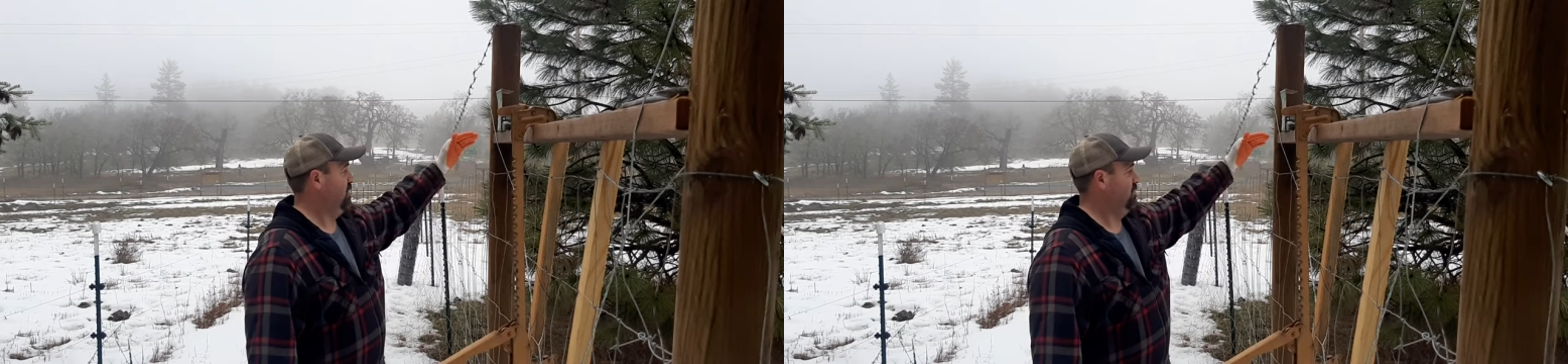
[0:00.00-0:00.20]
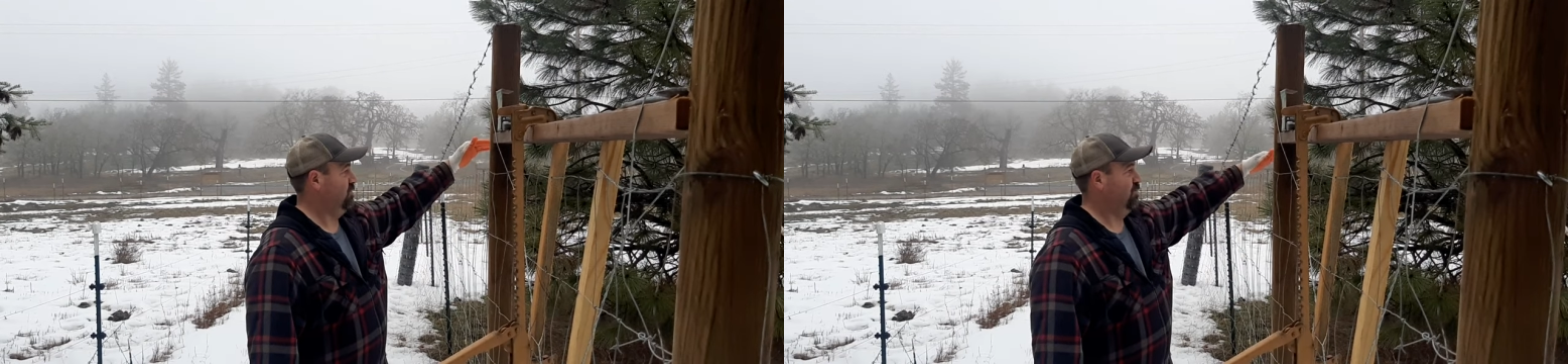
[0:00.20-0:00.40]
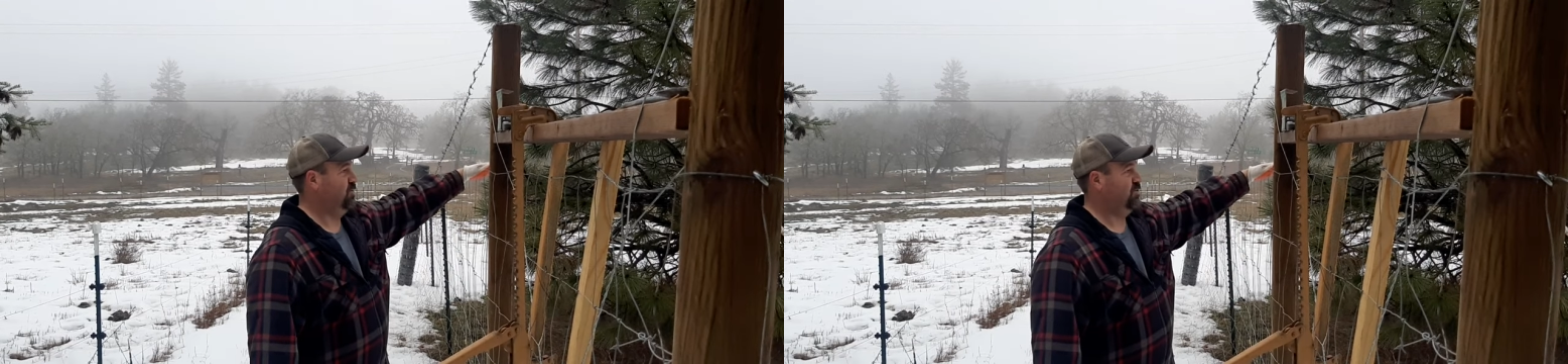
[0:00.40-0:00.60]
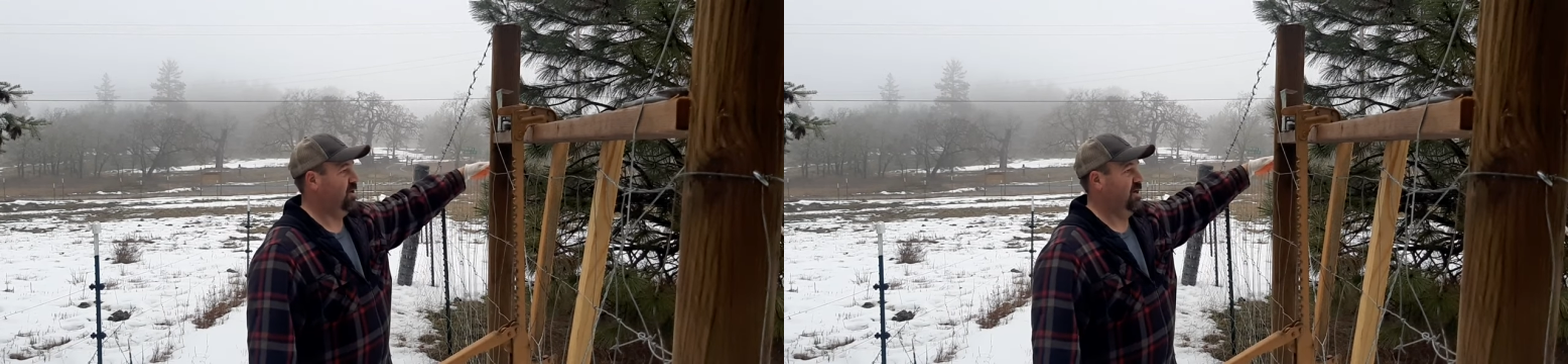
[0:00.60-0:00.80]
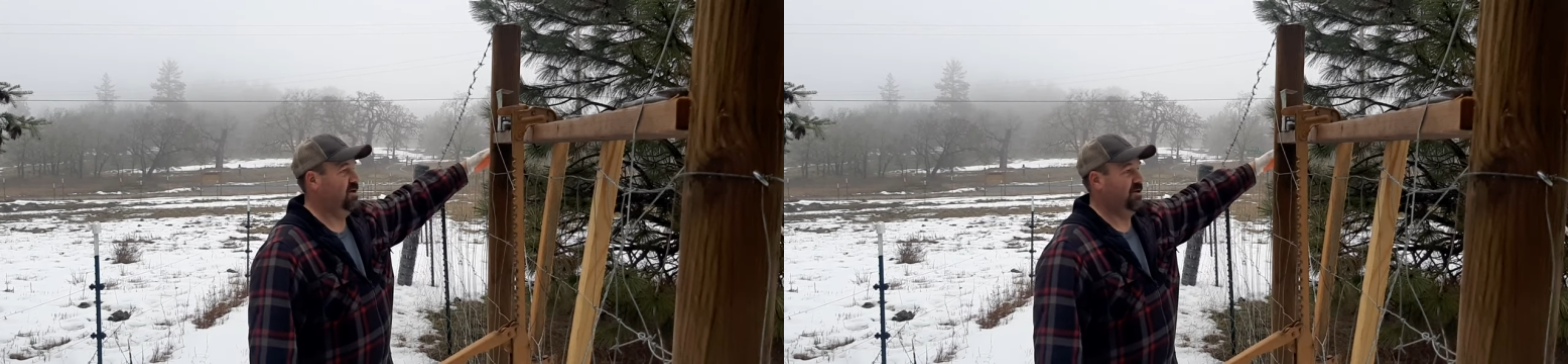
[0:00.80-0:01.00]
and she puts her
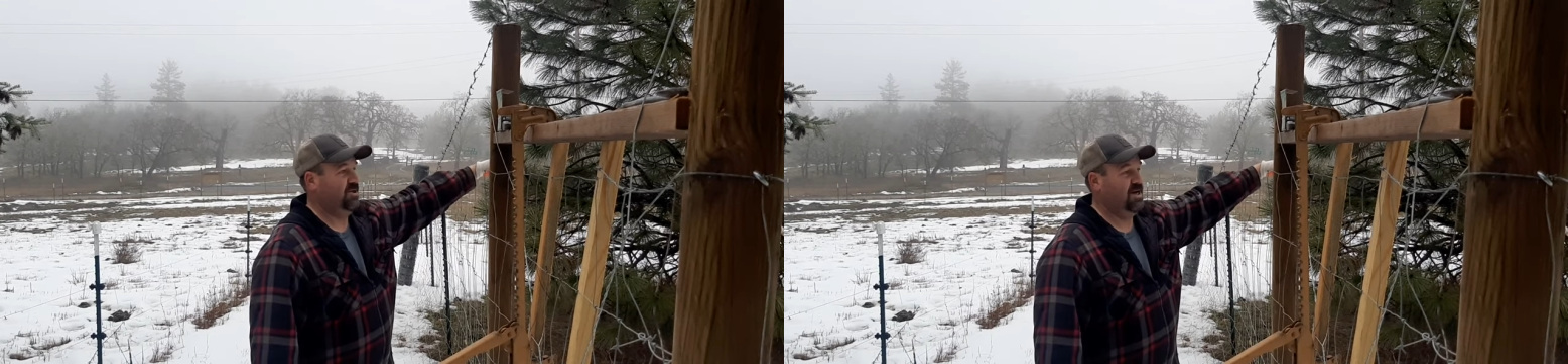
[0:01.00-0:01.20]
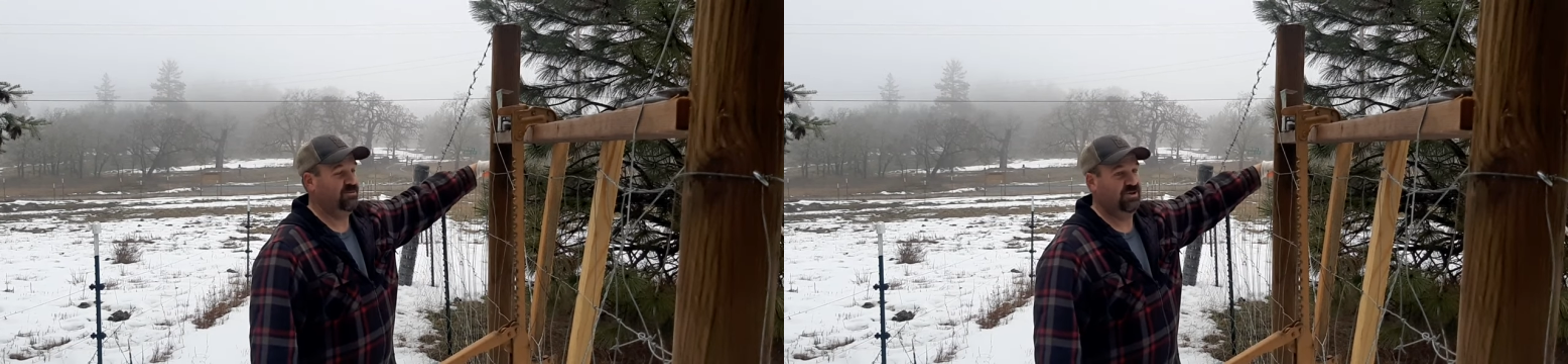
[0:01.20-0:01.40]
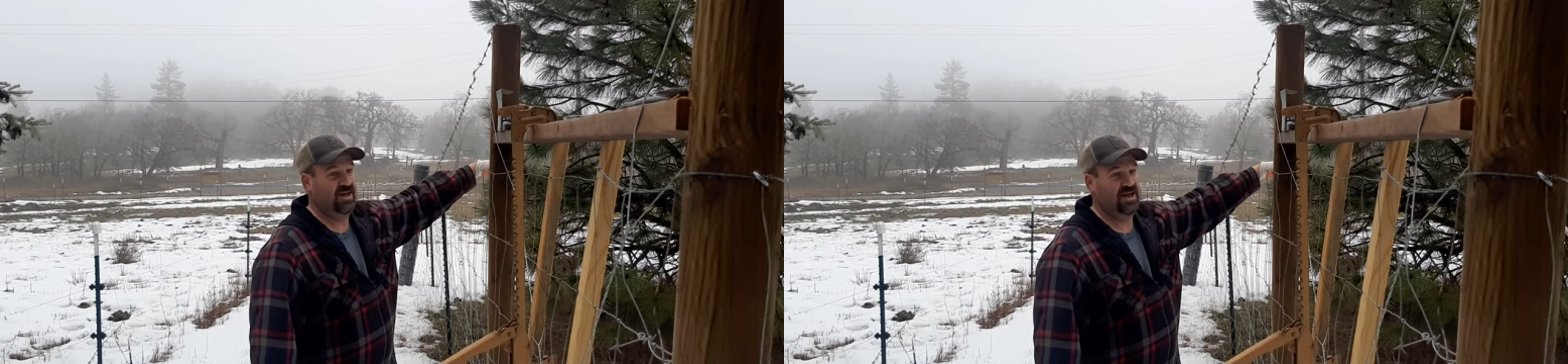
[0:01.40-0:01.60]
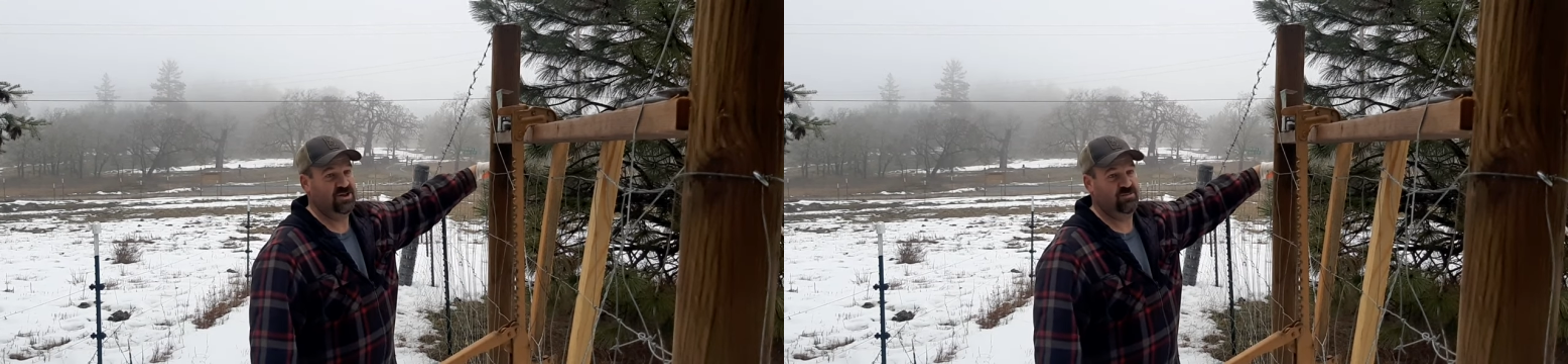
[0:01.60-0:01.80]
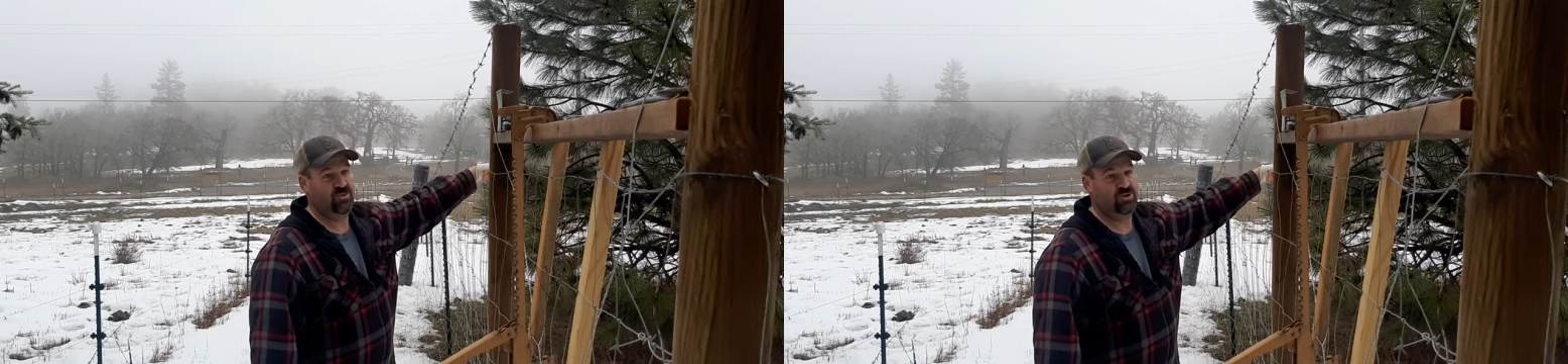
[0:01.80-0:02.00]
head on top, she can't
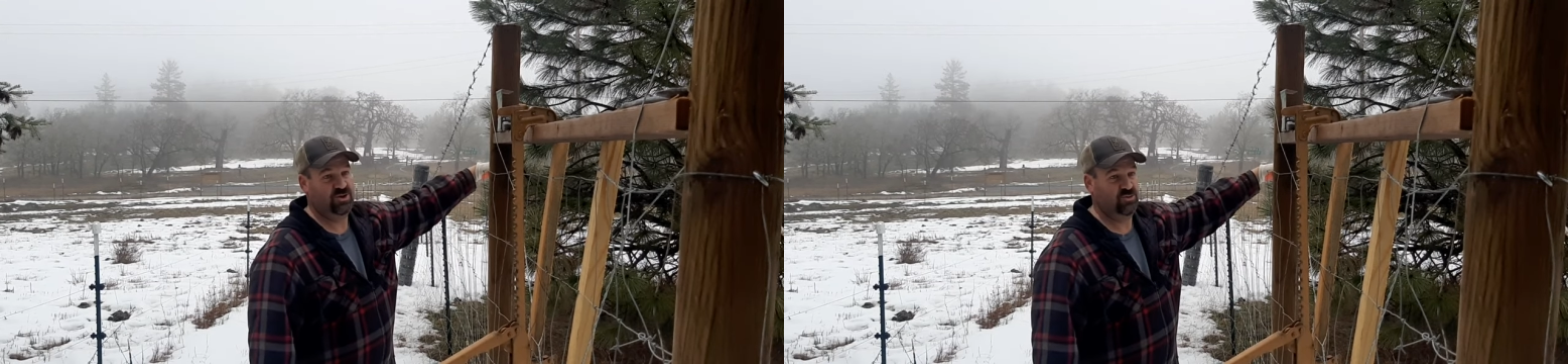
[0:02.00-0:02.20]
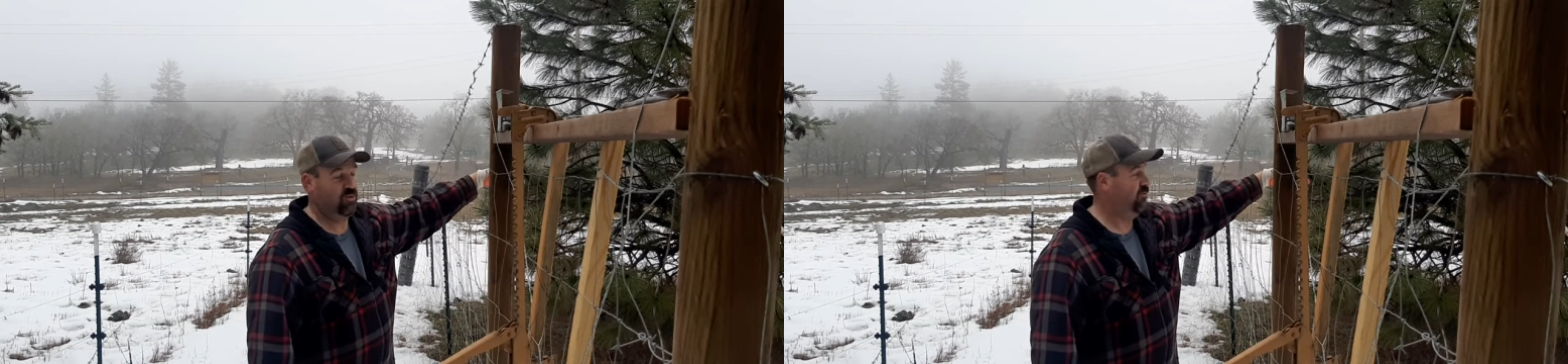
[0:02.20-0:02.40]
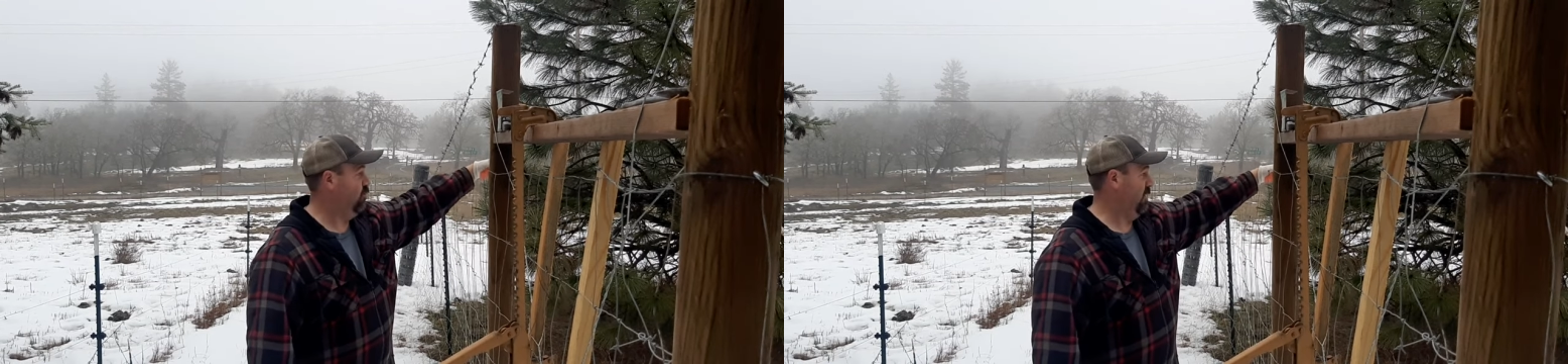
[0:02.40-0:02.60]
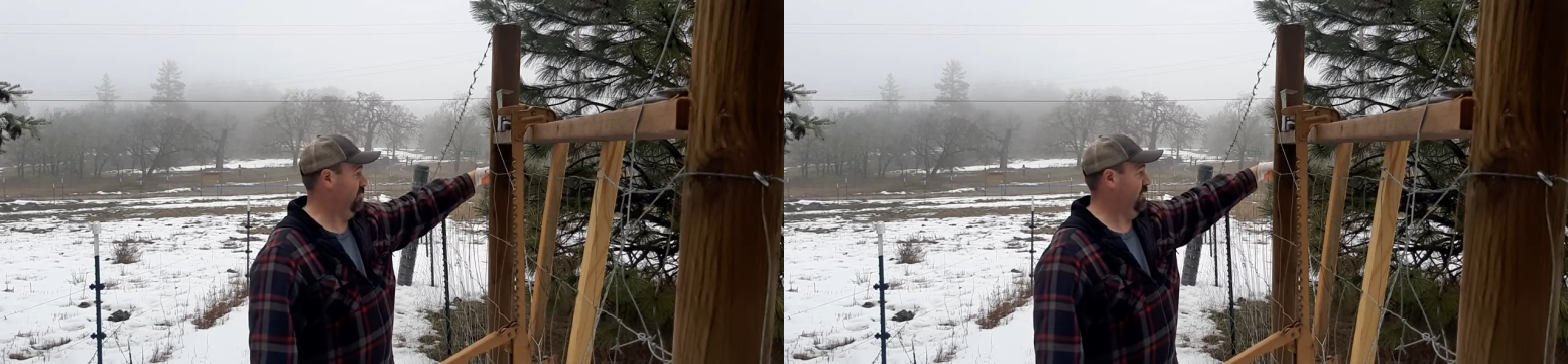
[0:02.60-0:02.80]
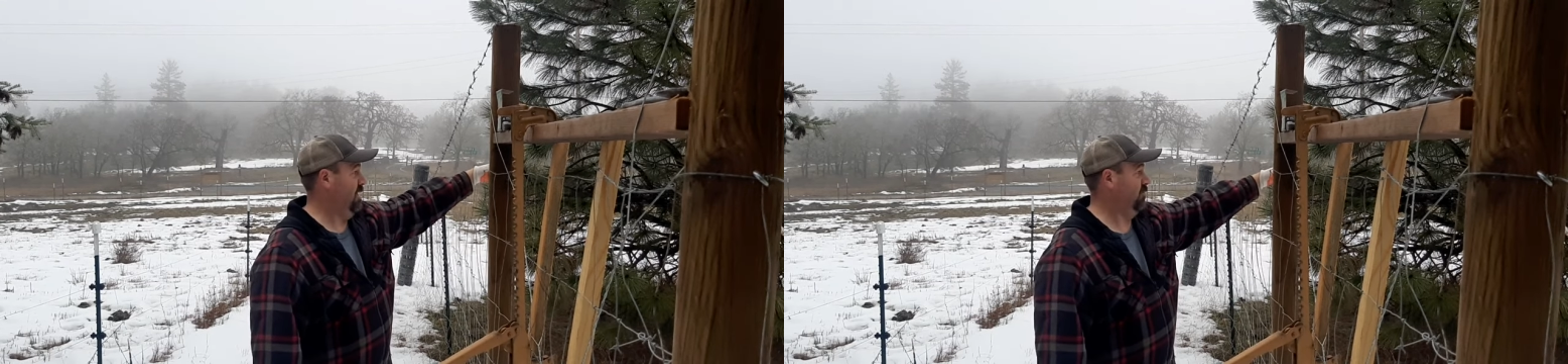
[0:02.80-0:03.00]
just push this woven
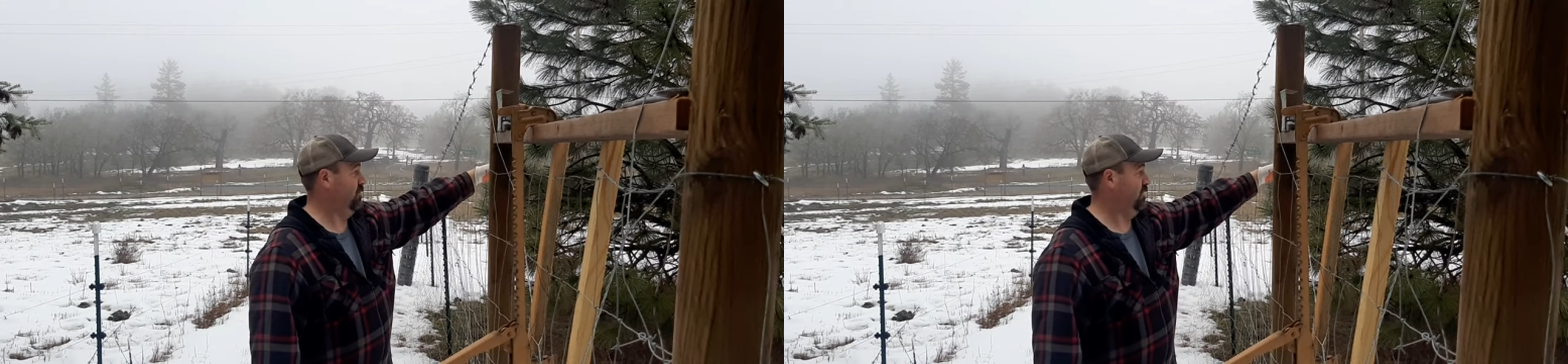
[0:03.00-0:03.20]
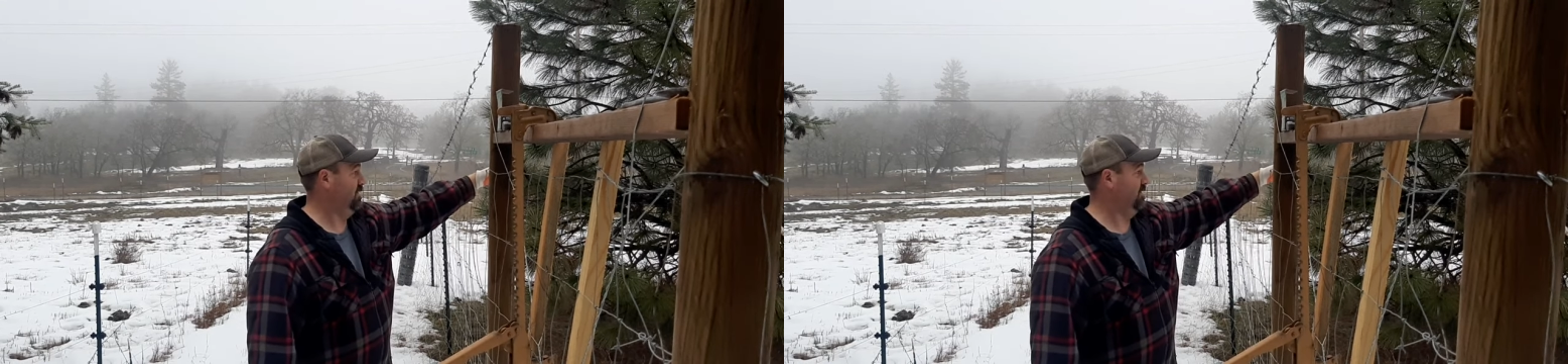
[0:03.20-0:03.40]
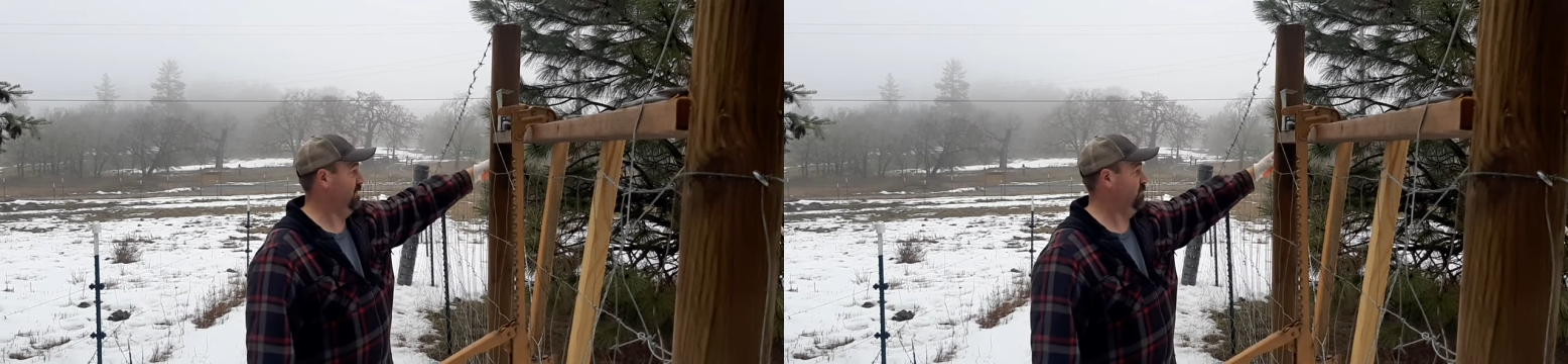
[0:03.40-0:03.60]
wire down real easy.